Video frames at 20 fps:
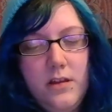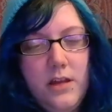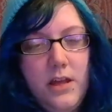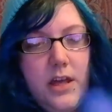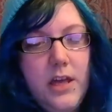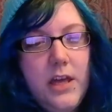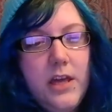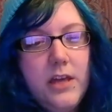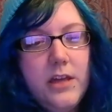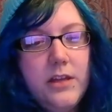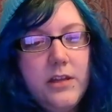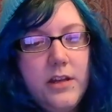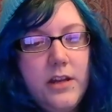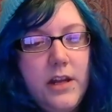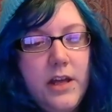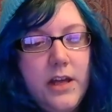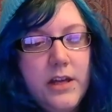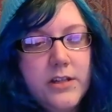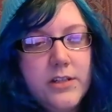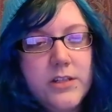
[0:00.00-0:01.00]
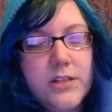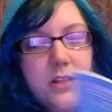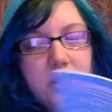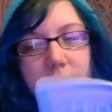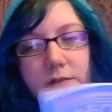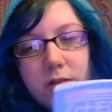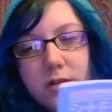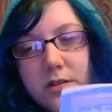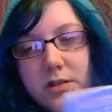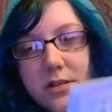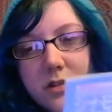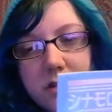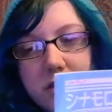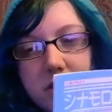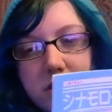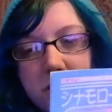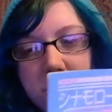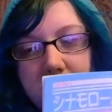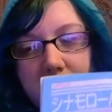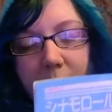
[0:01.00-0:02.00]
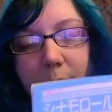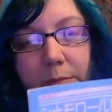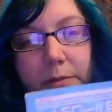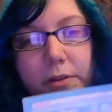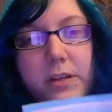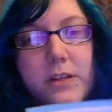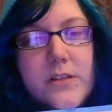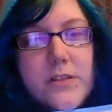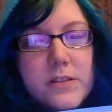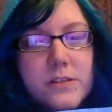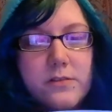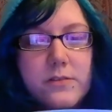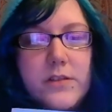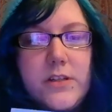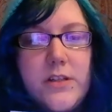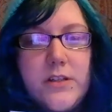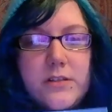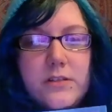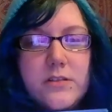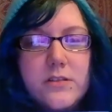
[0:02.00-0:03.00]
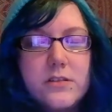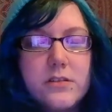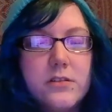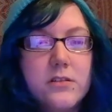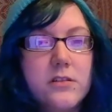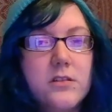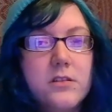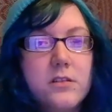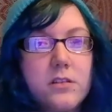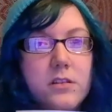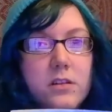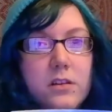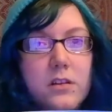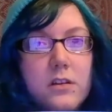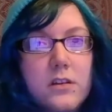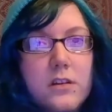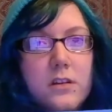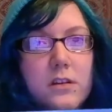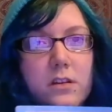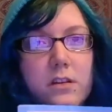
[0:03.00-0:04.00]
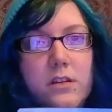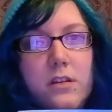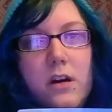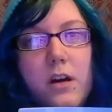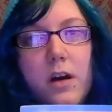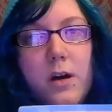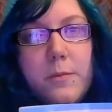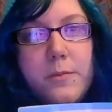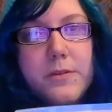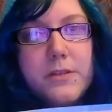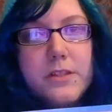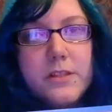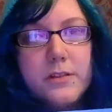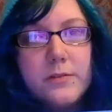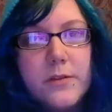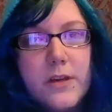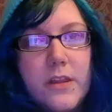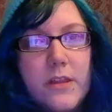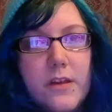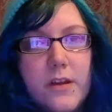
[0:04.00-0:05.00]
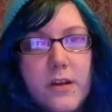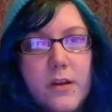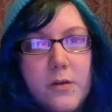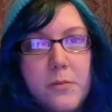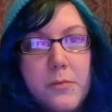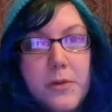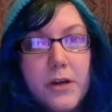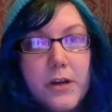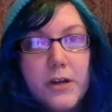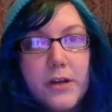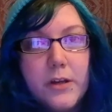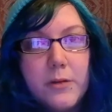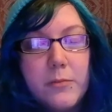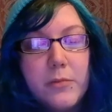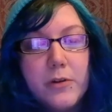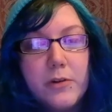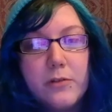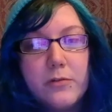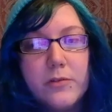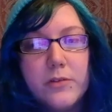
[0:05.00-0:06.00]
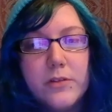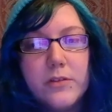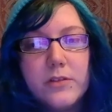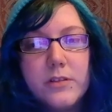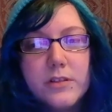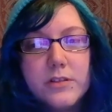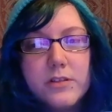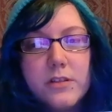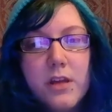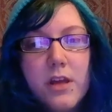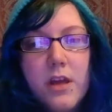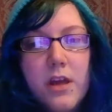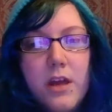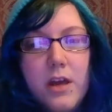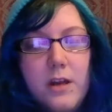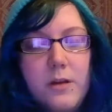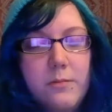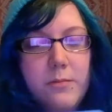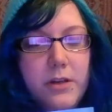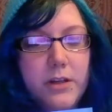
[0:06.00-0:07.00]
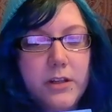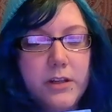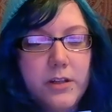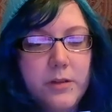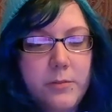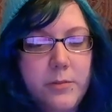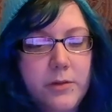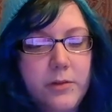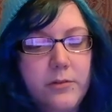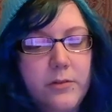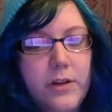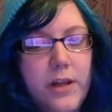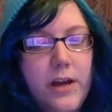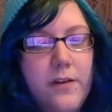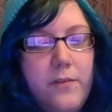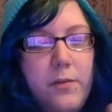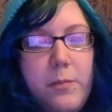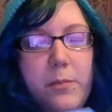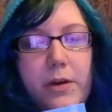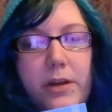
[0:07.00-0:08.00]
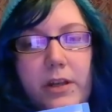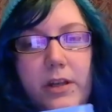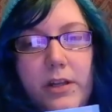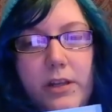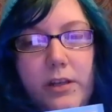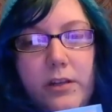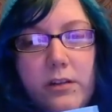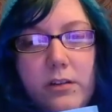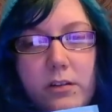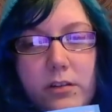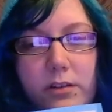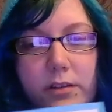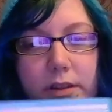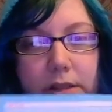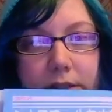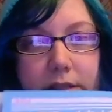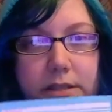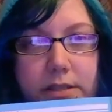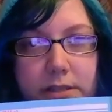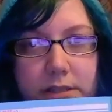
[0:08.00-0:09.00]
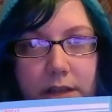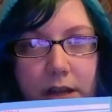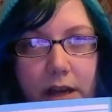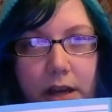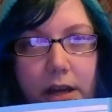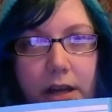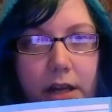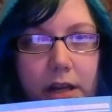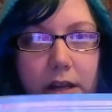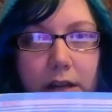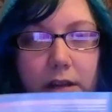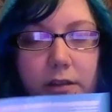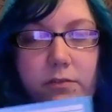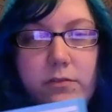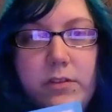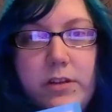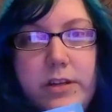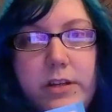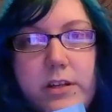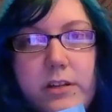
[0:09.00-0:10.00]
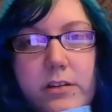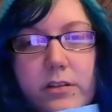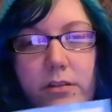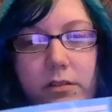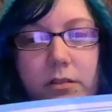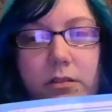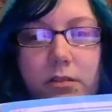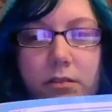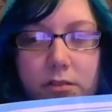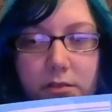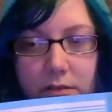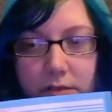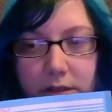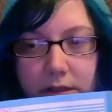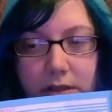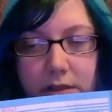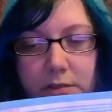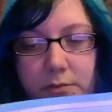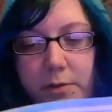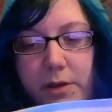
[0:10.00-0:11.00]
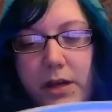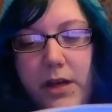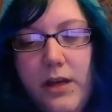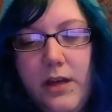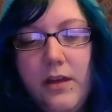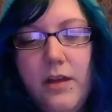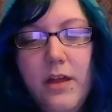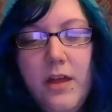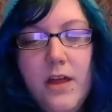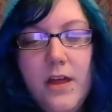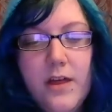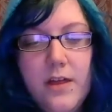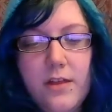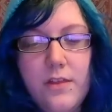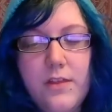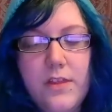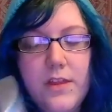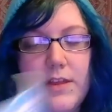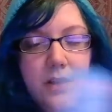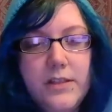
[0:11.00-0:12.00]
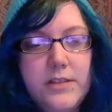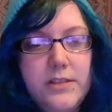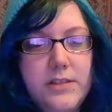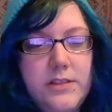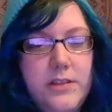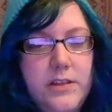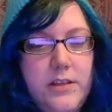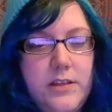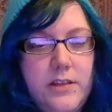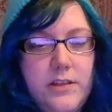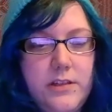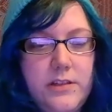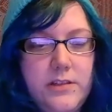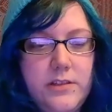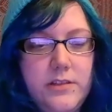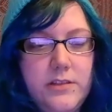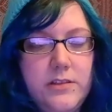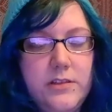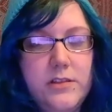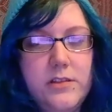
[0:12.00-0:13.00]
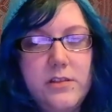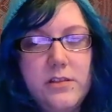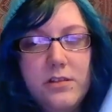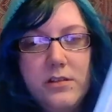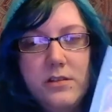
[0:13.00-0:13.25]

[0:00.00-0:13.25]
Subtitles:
And it actually, of course, since it's Japanese, it reads the opposite way that an American book would, because an American book would have a binding on this side and read this way. This is